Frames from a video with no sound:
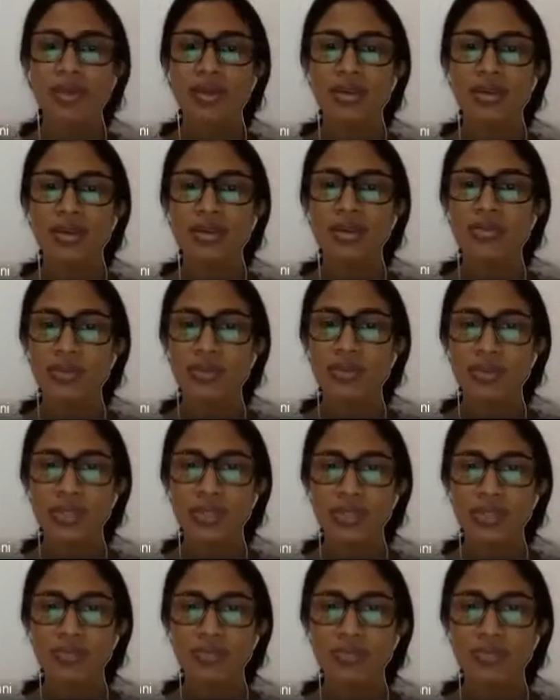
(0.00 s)
the future,
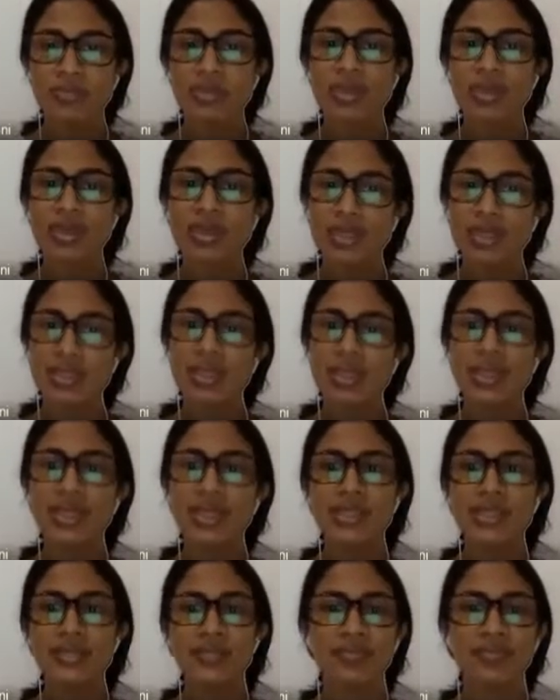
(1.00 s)
right?
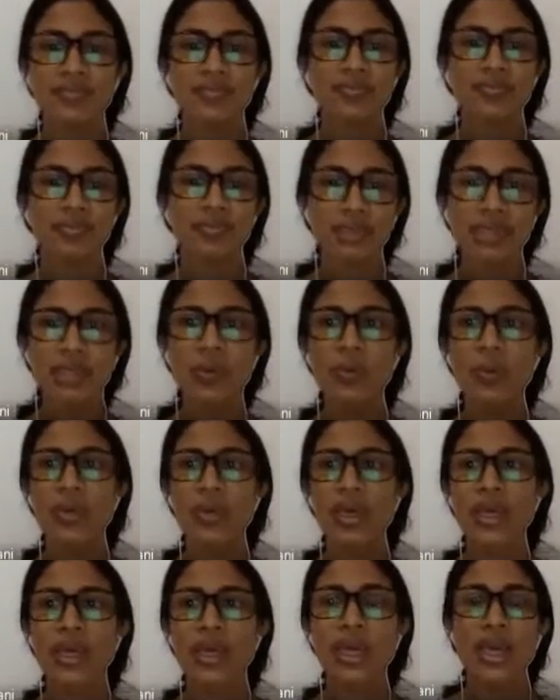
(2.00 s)

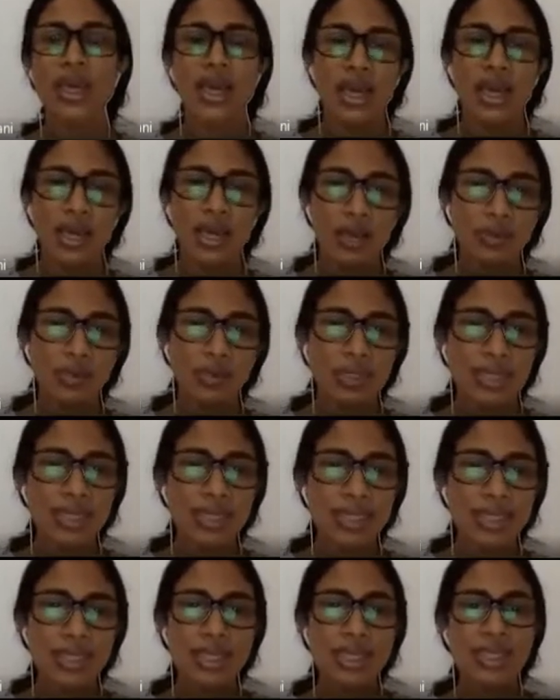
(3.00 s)
Okay. Now, the next
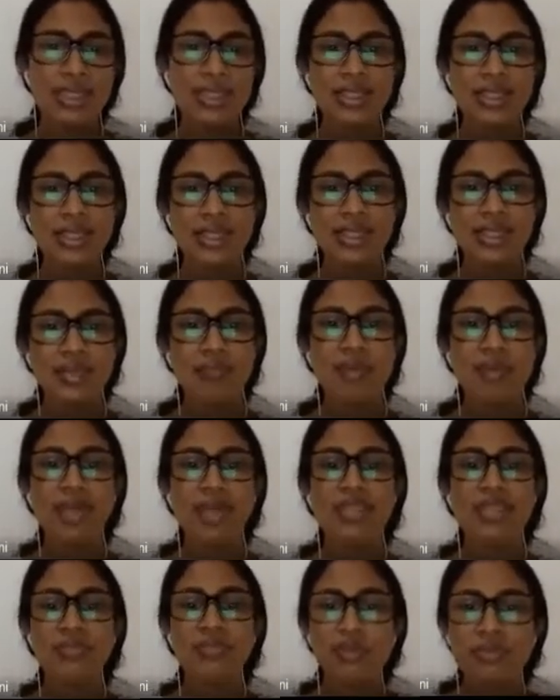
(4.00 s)
thing is central
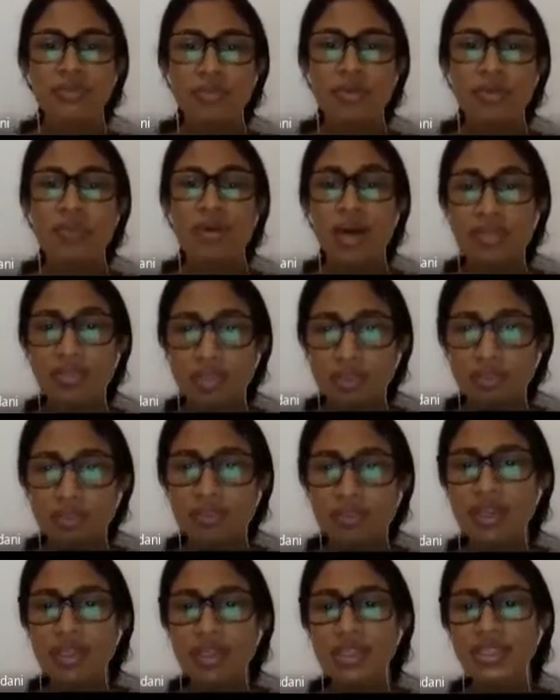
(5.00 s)
banks perform other
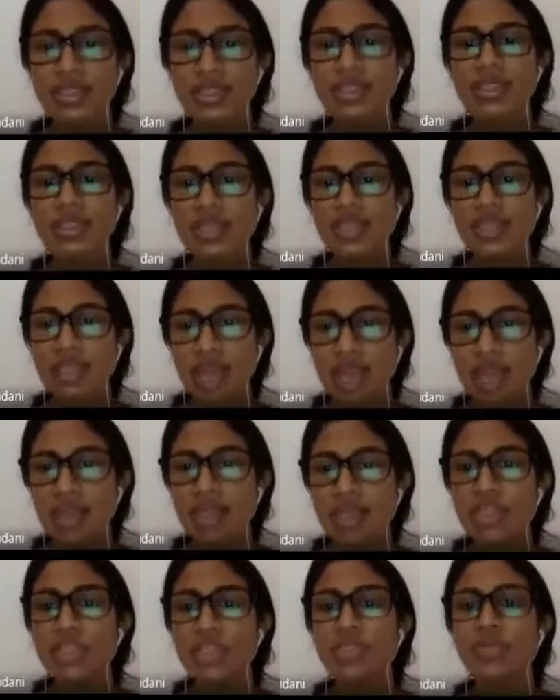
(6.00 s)
functions in
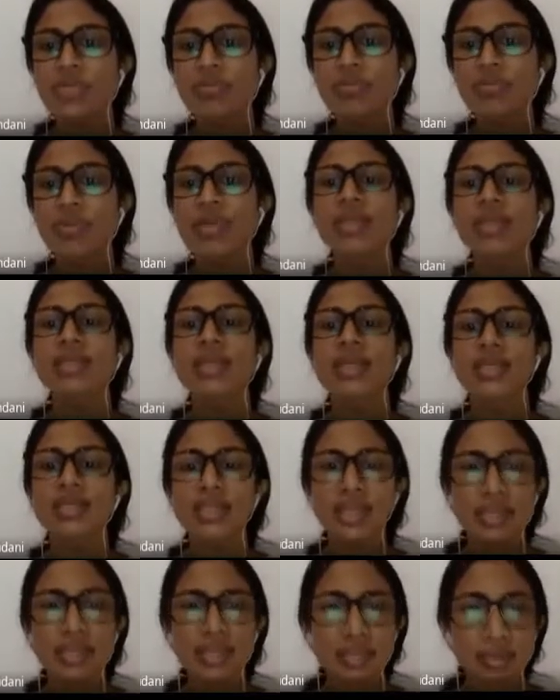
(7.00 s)
addition to maintain
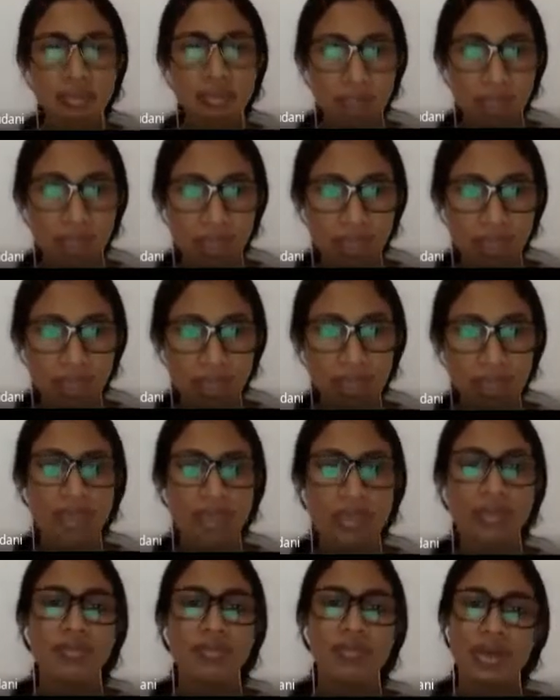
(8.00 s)
central banking
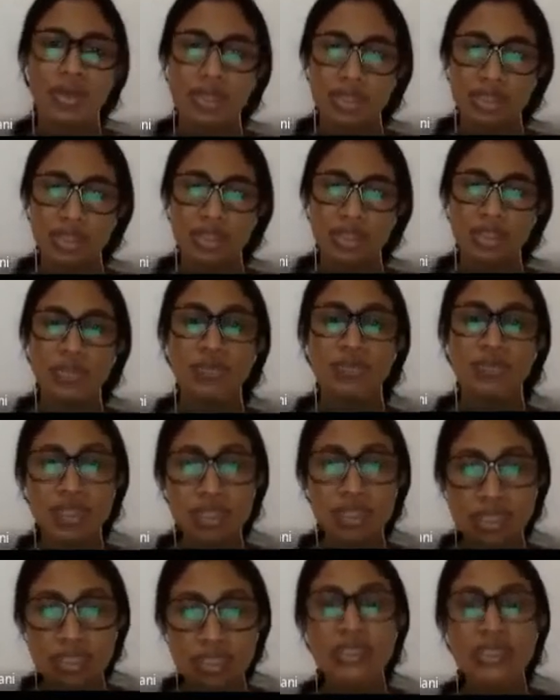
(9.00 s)
function to
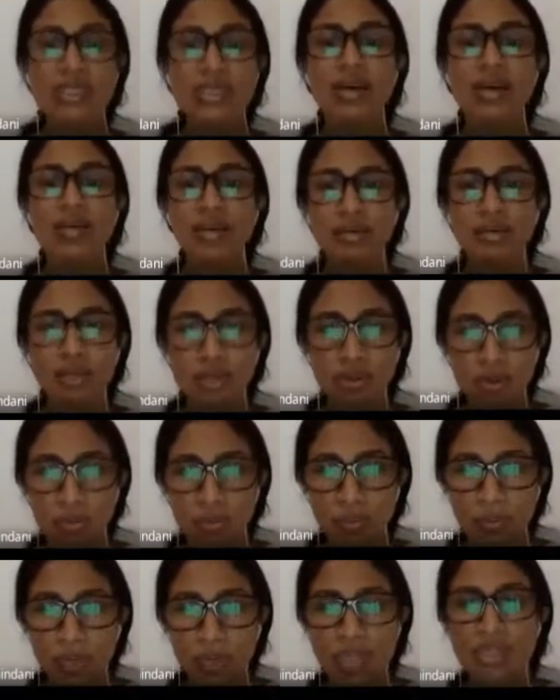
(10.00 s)
facilitate government
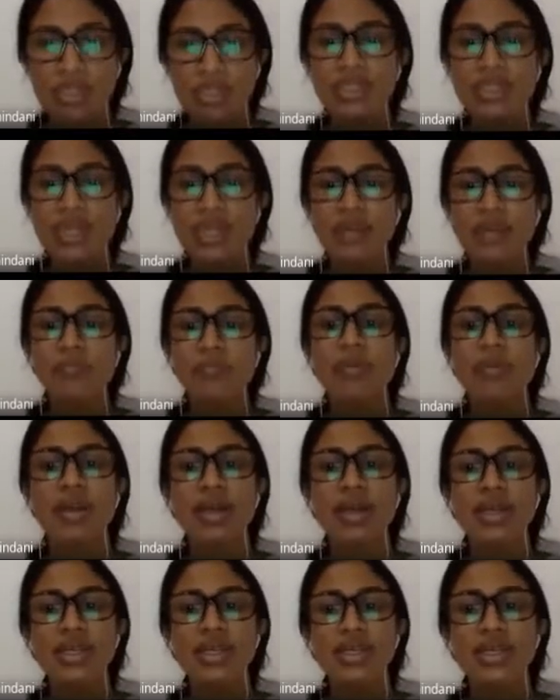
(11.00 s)
operations and
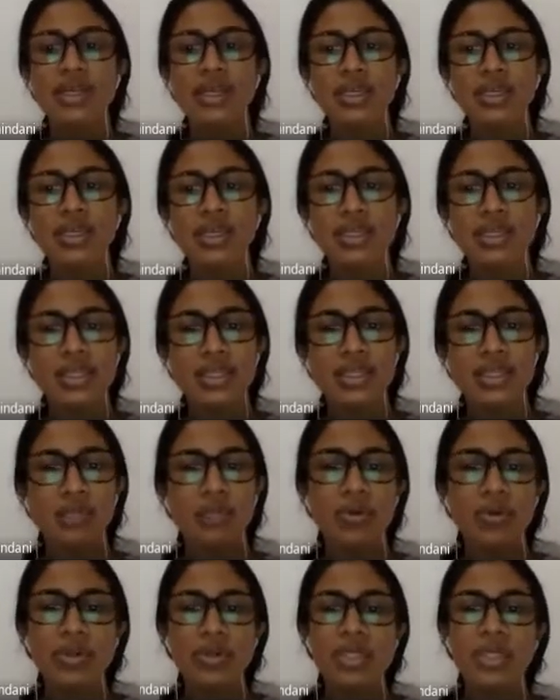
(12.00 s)
providing technical
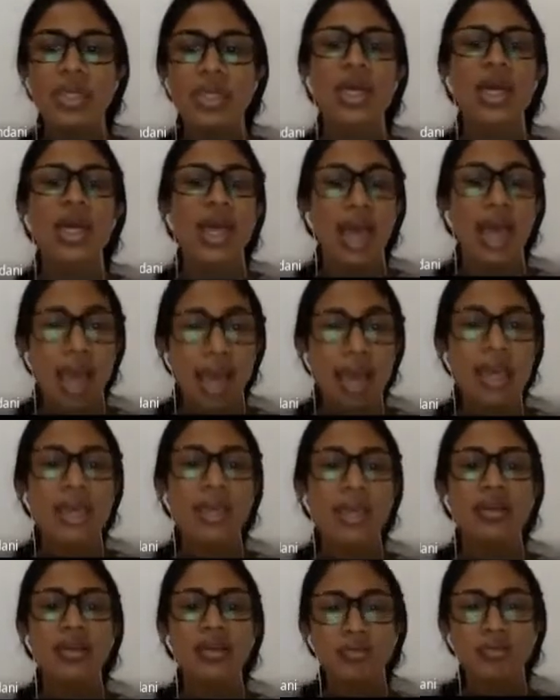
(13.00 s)
supports and
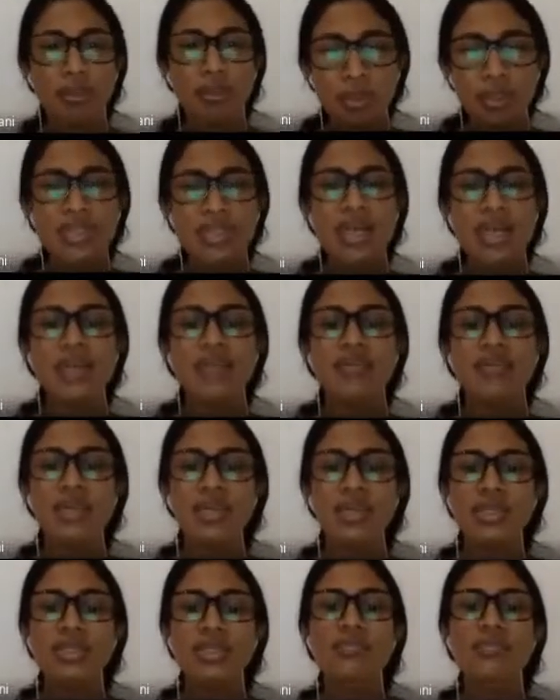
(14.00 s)
policy
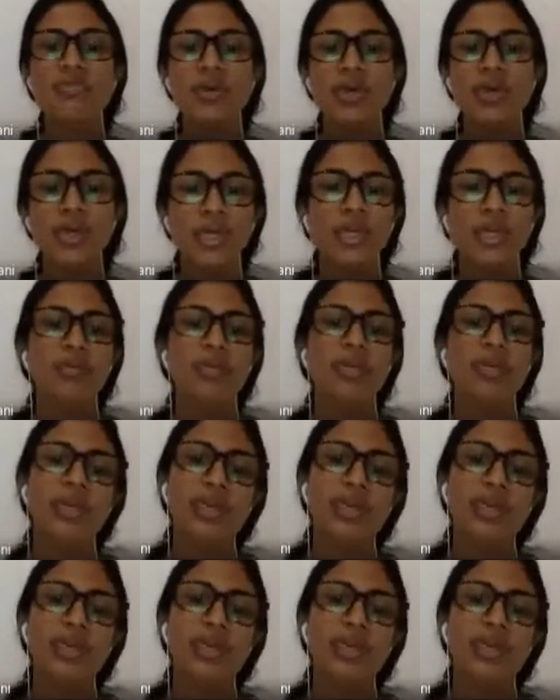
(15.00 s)
advisors for economic